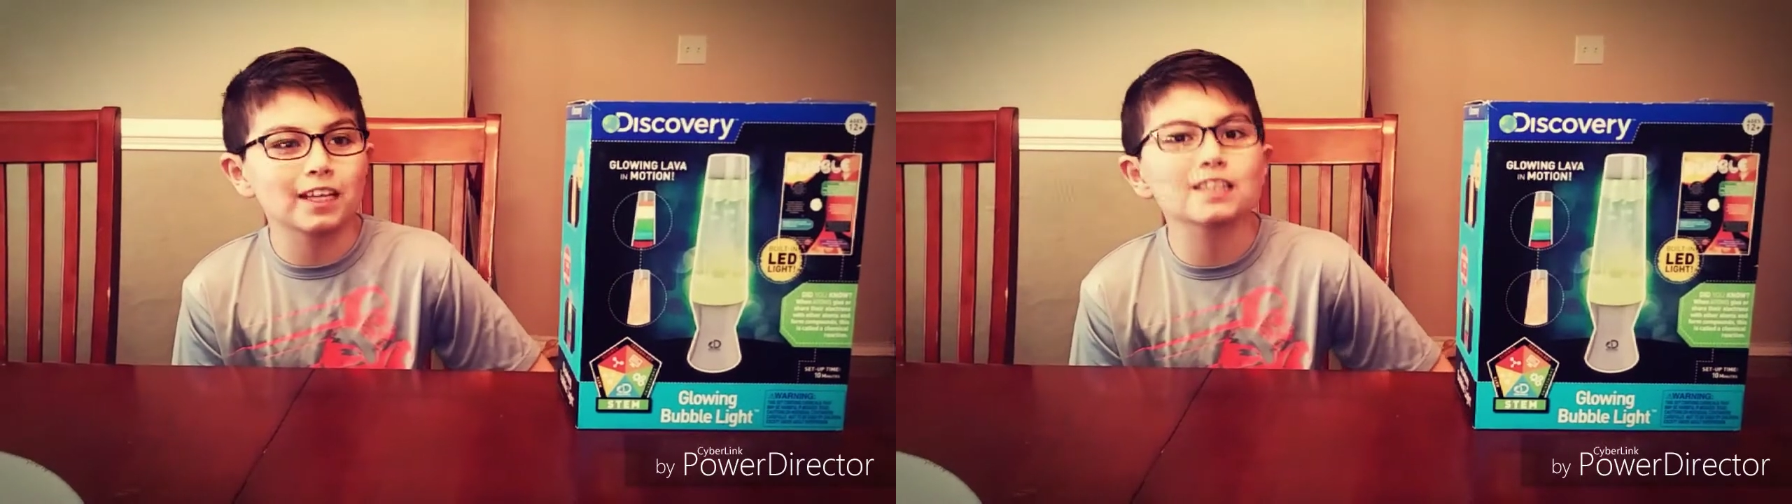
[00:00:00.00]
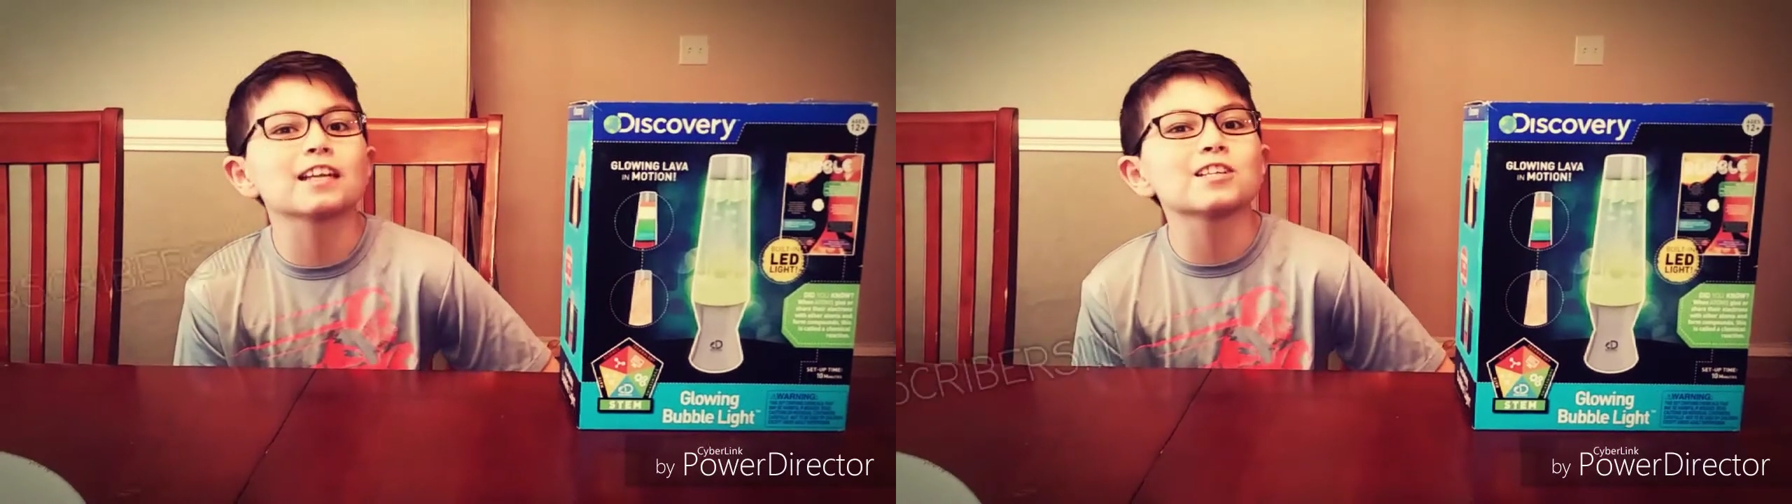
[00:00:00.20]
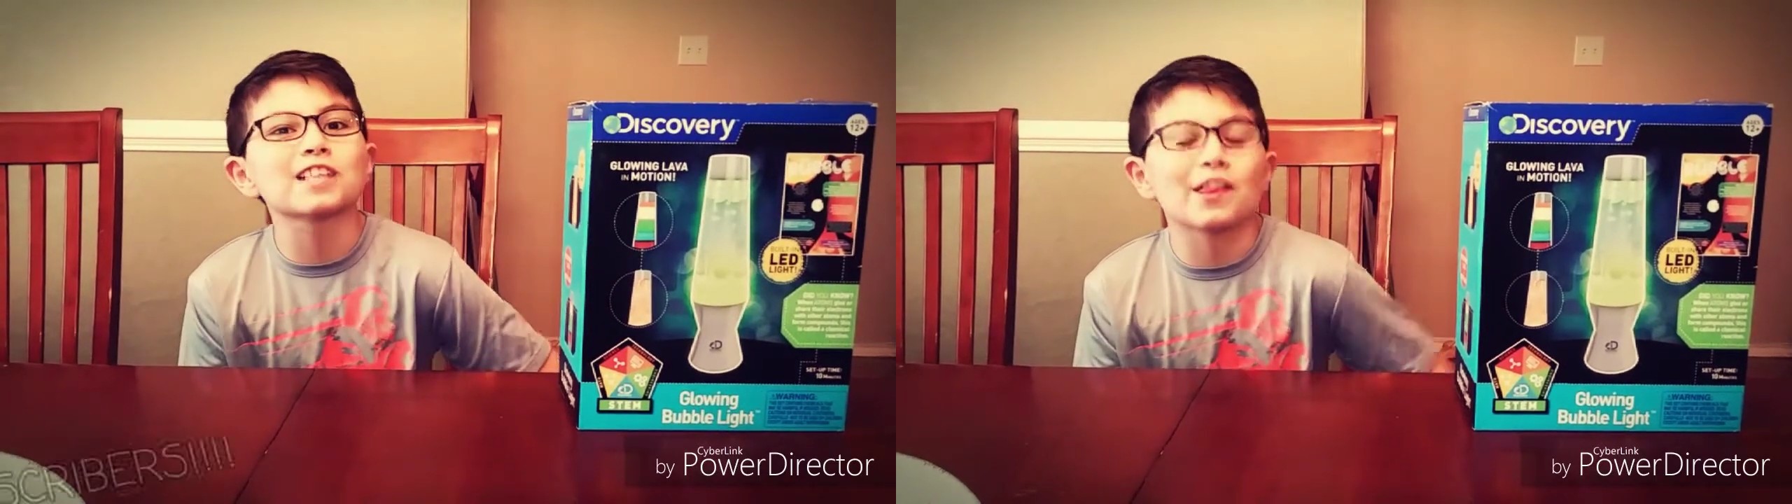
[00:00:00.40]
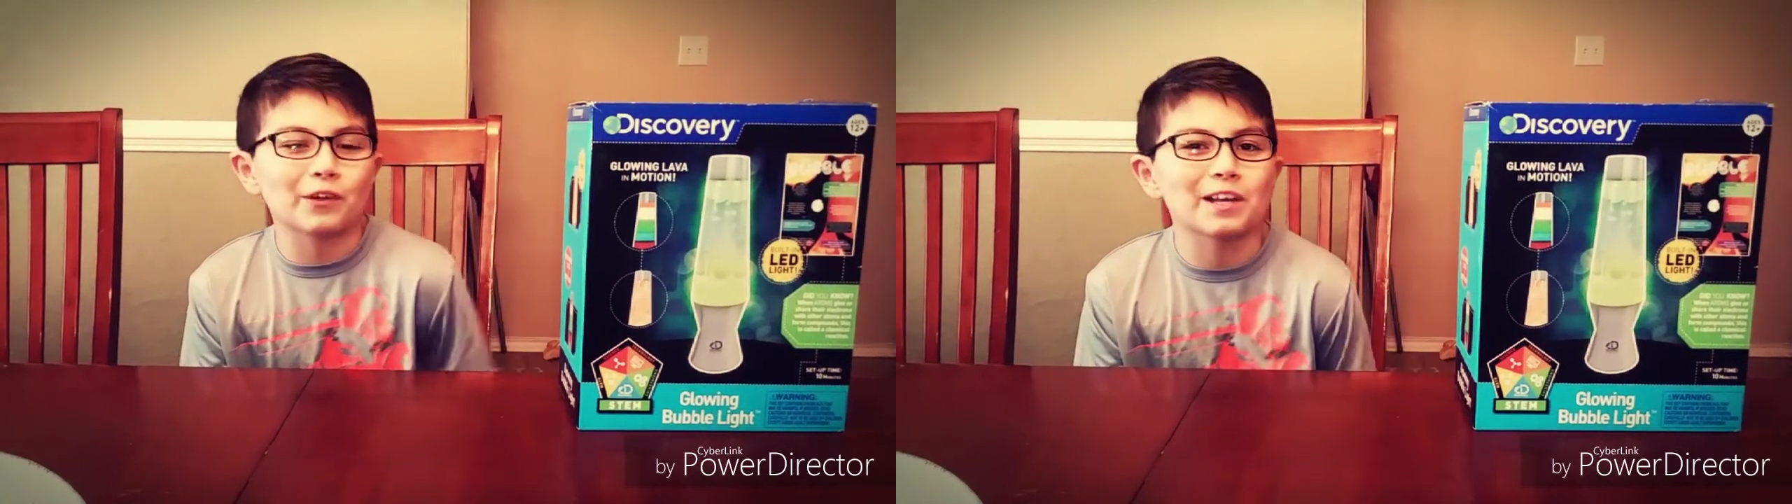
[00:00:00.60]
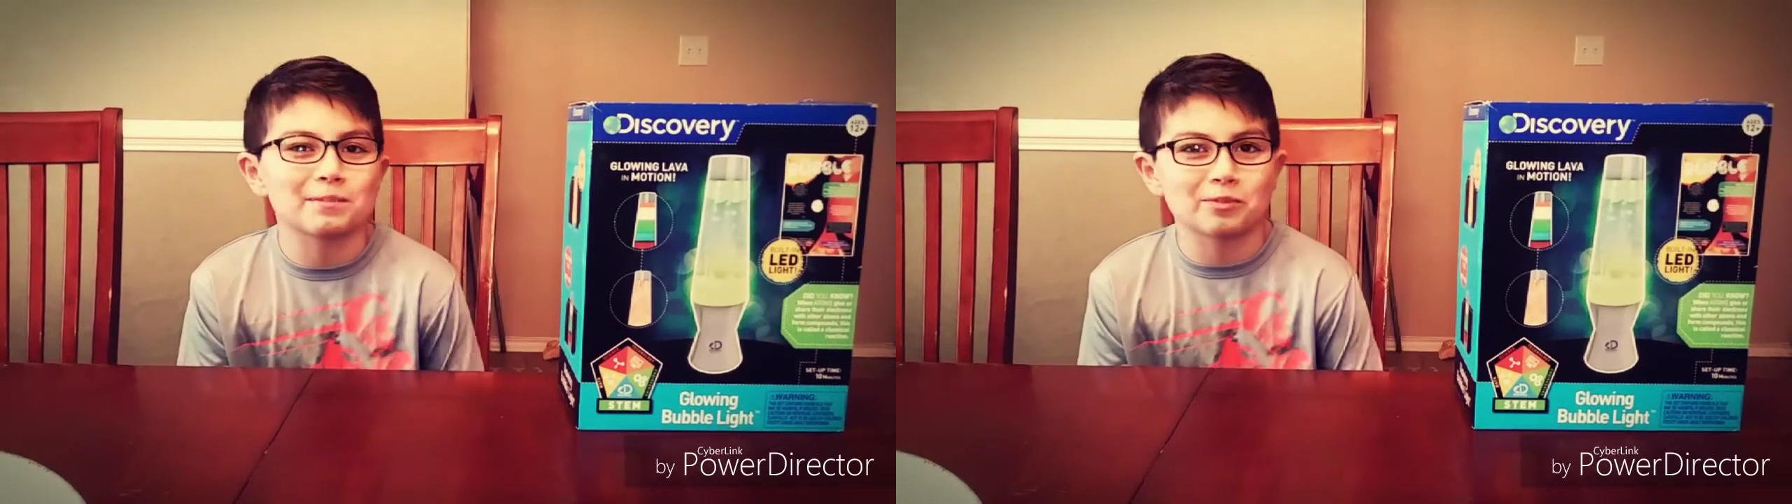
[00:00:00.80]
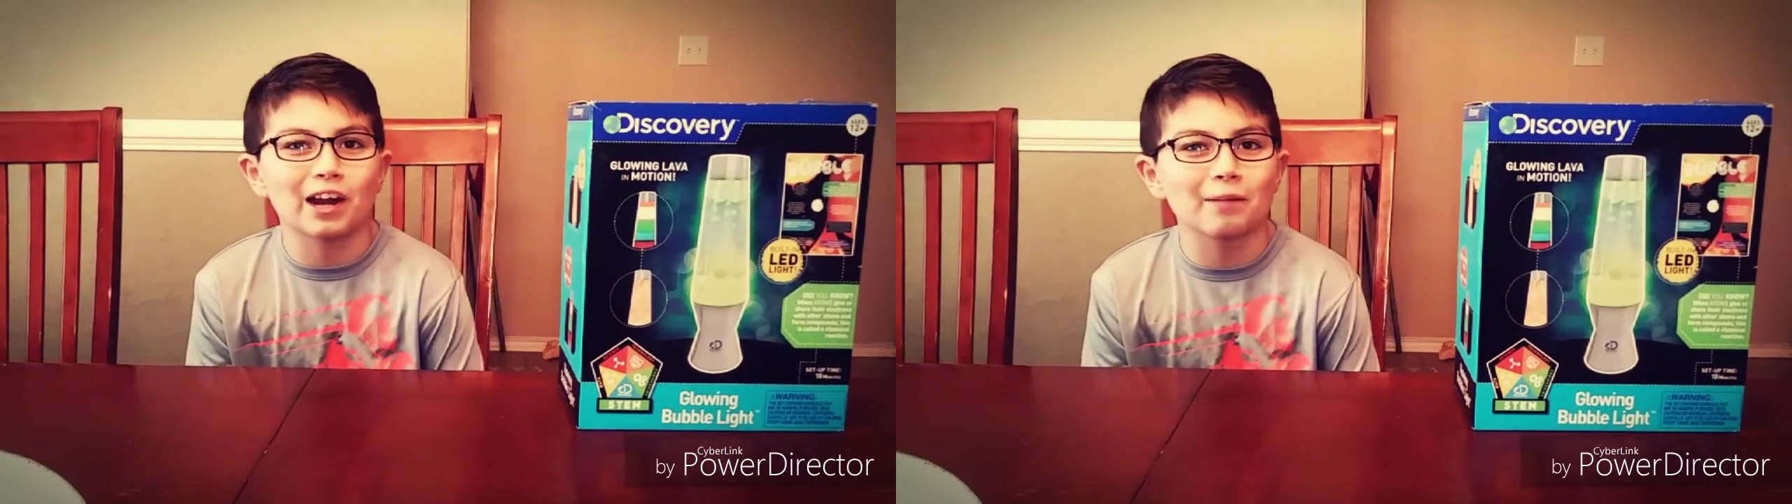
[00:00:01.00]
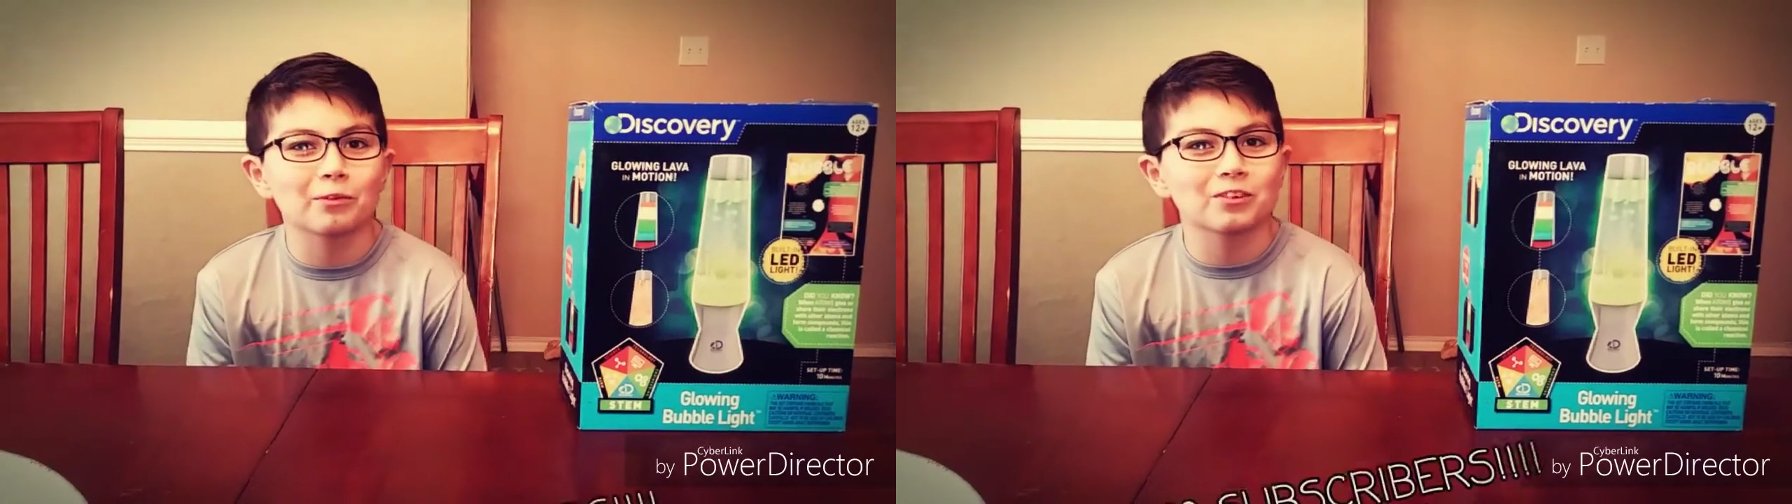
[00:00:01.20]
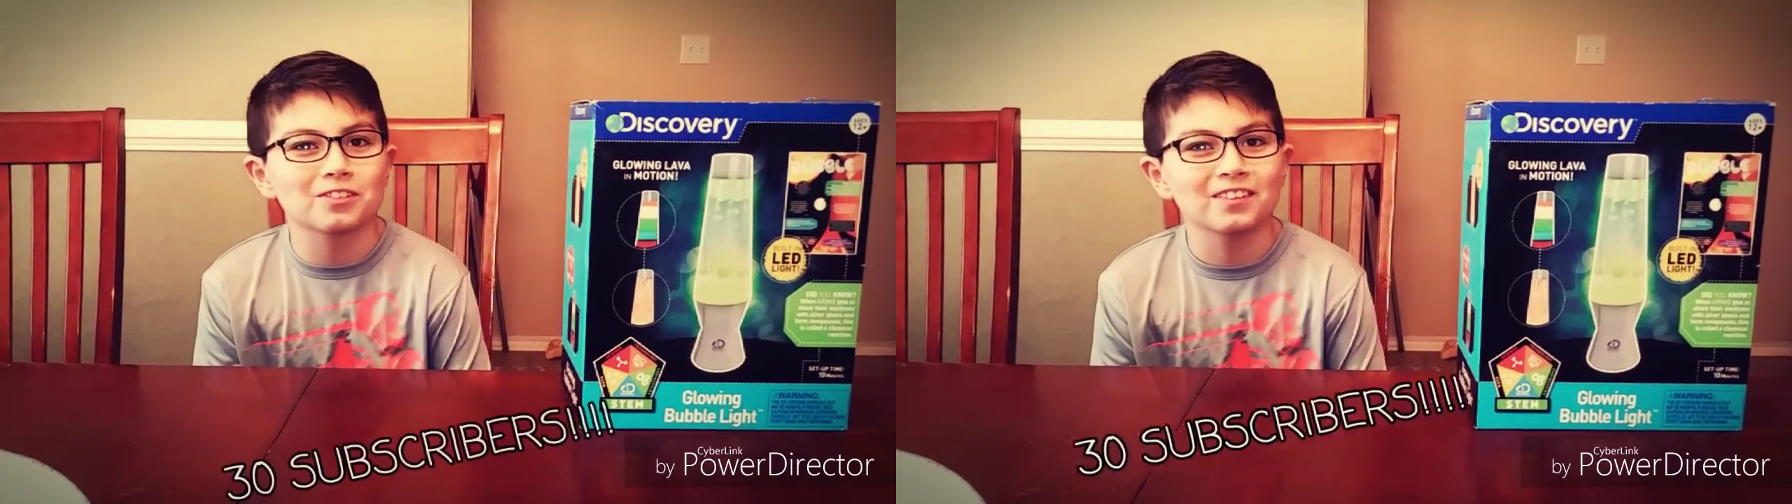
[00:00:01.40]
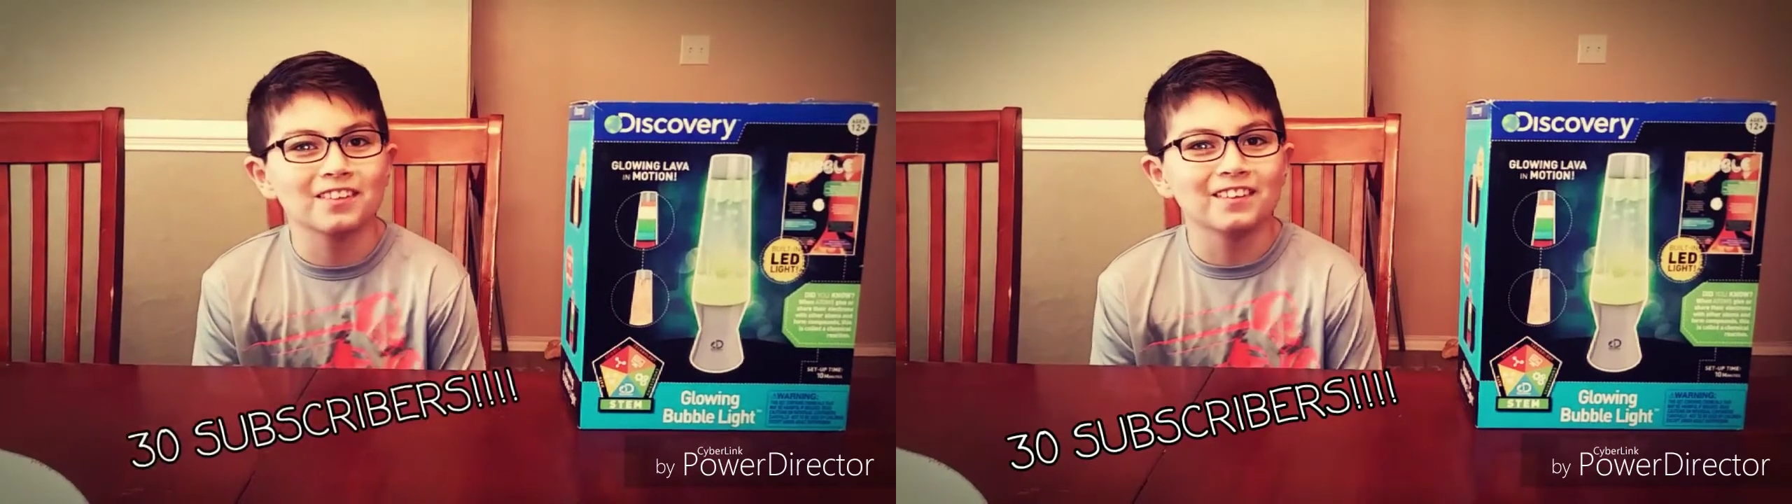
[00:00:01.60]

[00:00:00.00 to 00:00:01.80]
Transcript: because I just got 30 subscribers.